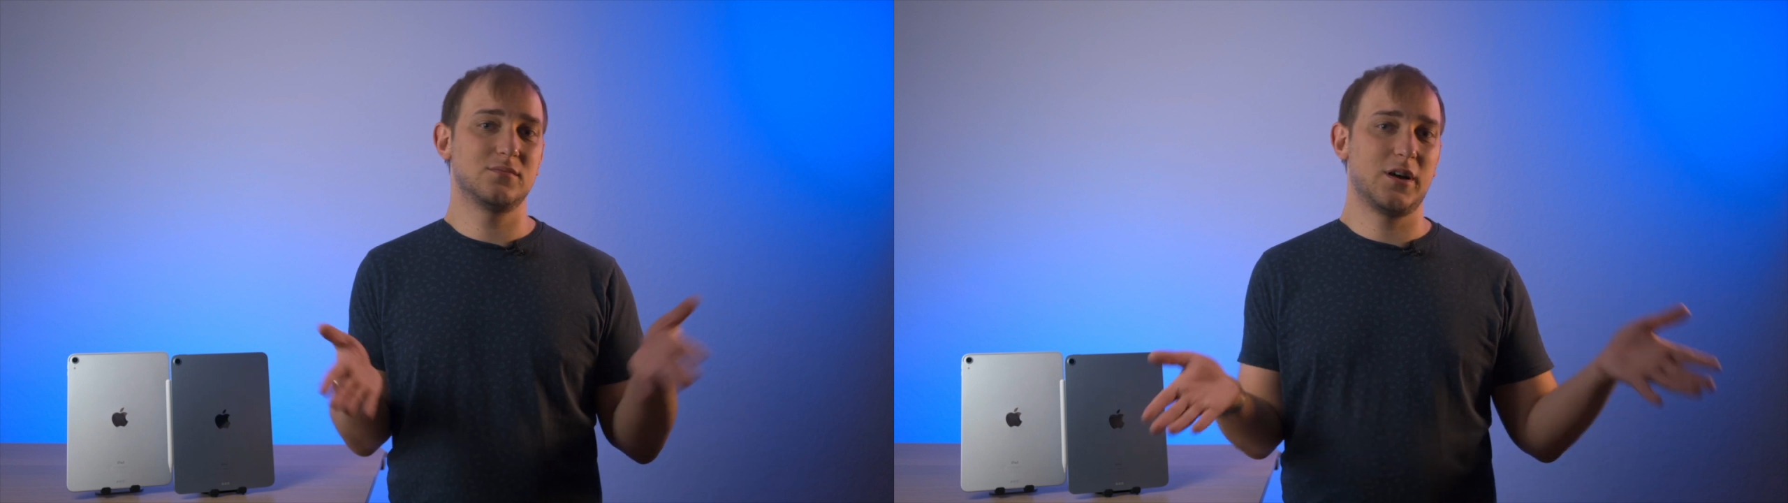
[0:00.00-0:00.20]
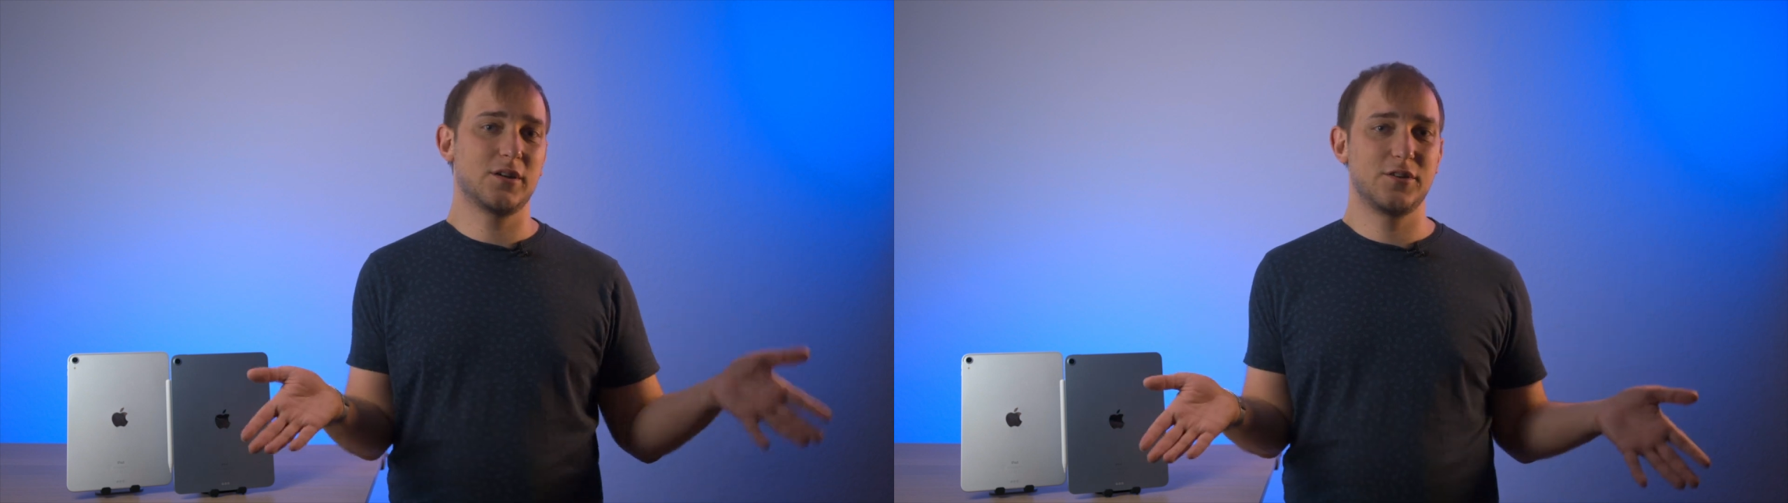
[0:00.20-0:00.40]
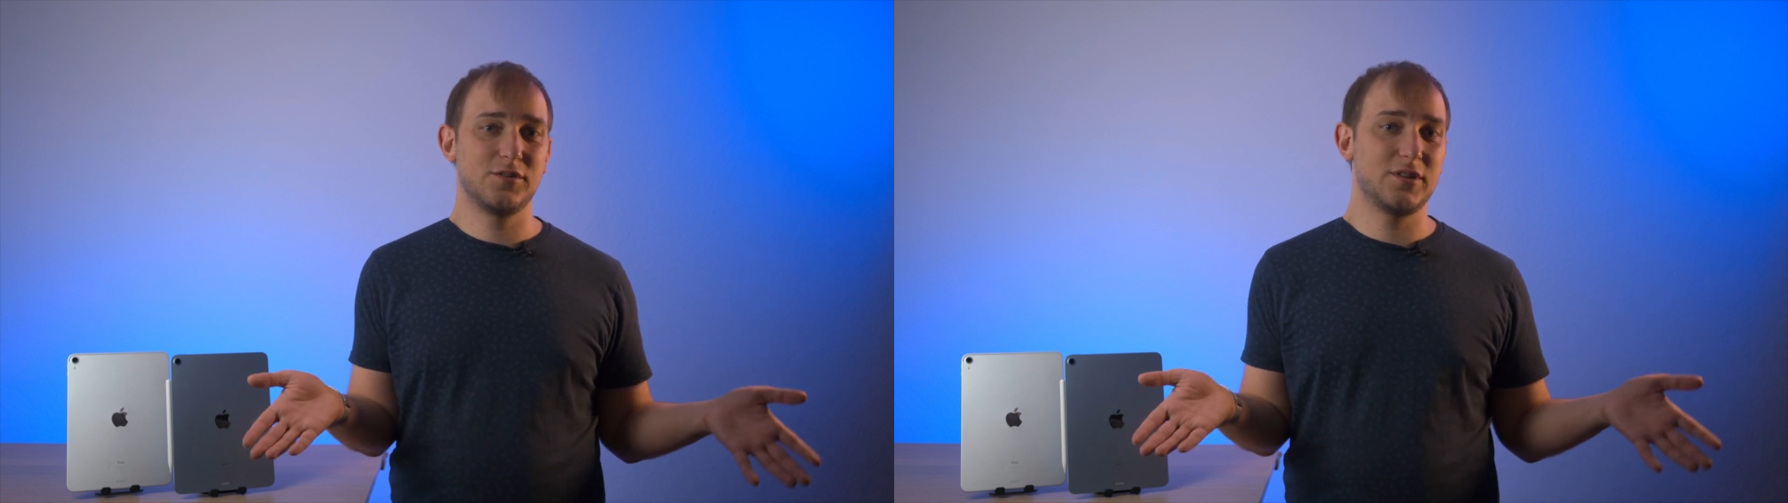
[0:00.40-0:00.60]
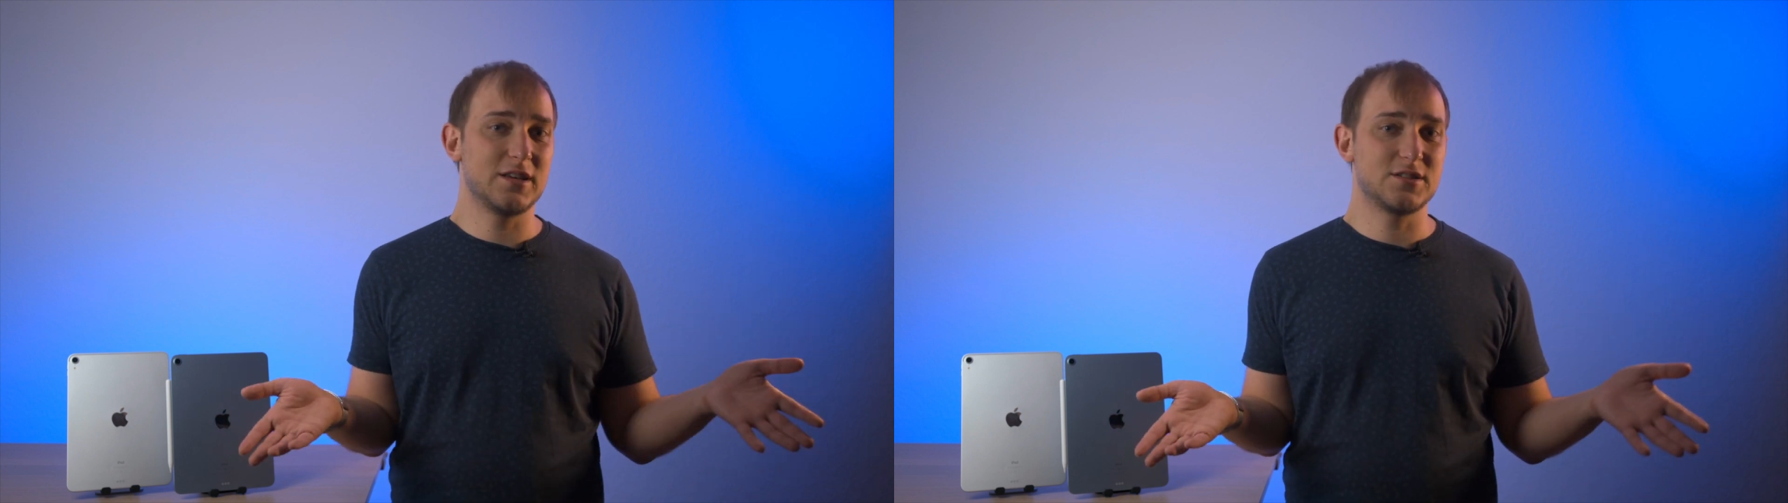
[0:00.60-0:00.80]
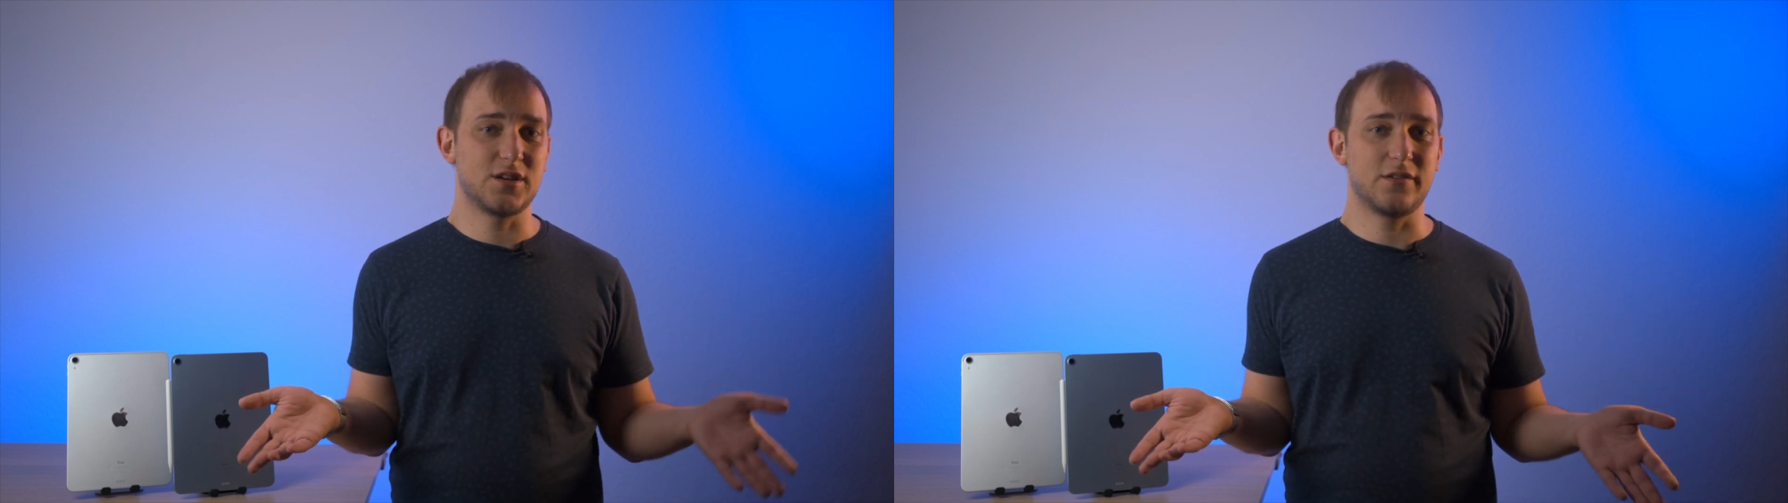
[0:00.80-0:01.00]
are good
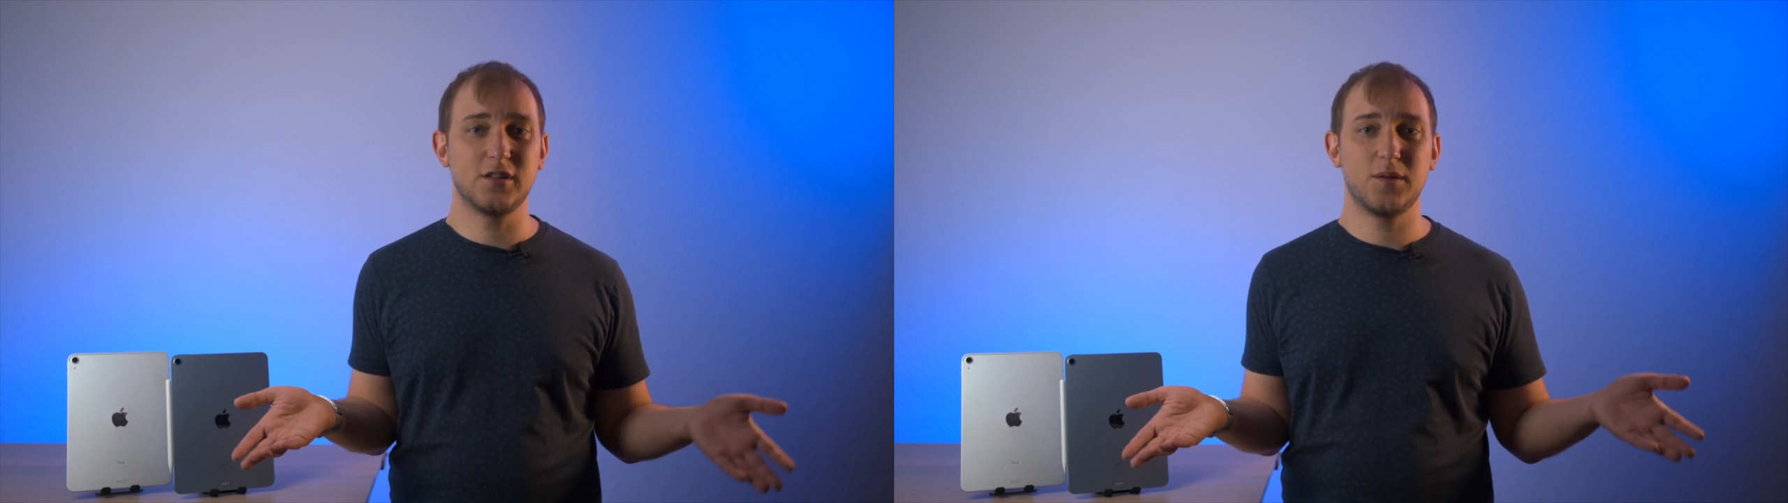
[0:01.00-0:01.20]
as travel